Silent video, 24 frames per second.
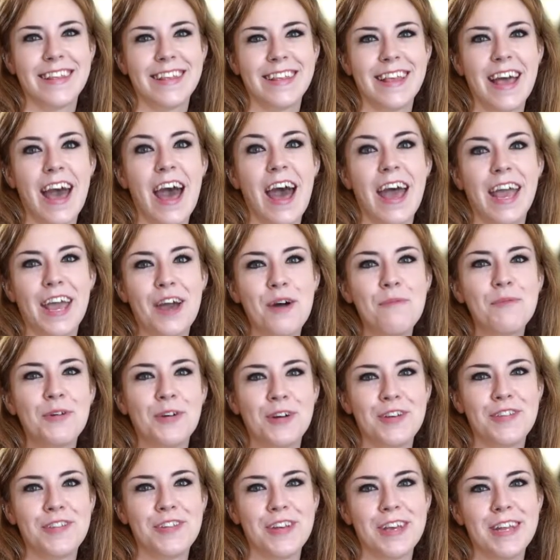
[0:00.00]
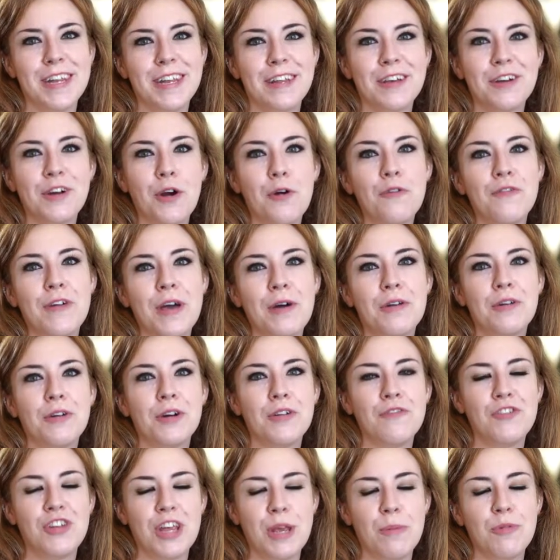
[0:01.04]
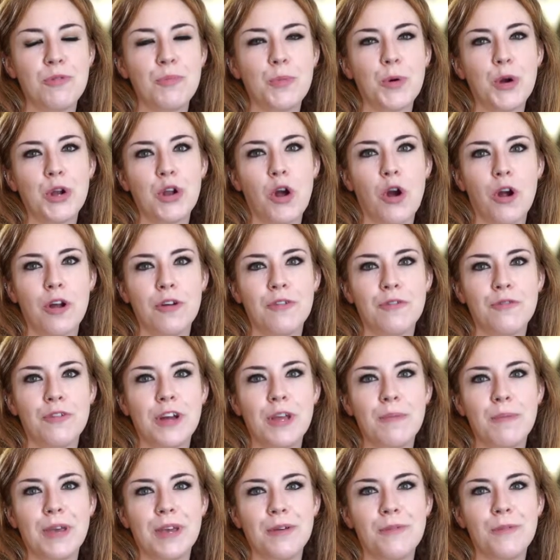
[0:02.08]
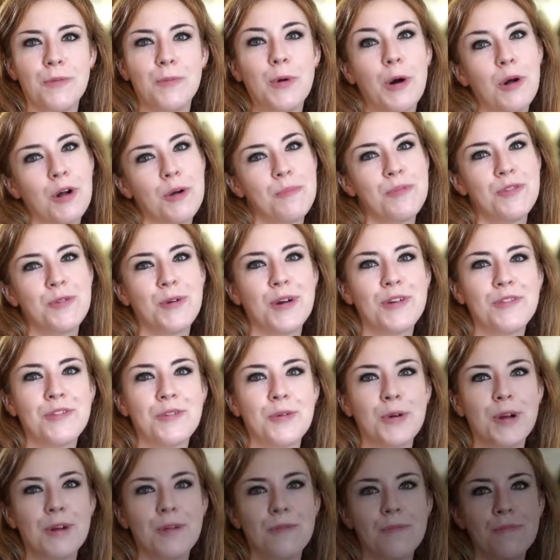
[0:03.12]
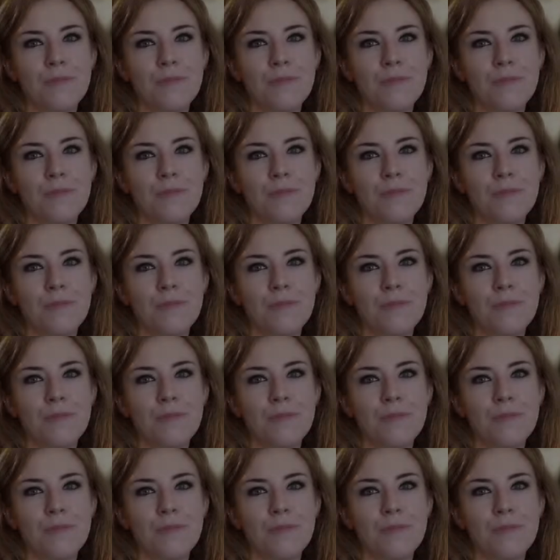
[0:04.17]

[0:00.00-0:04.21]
Hi, I'm Kristen, co-founder of Jamesport Art and Framing. Welcome to our store.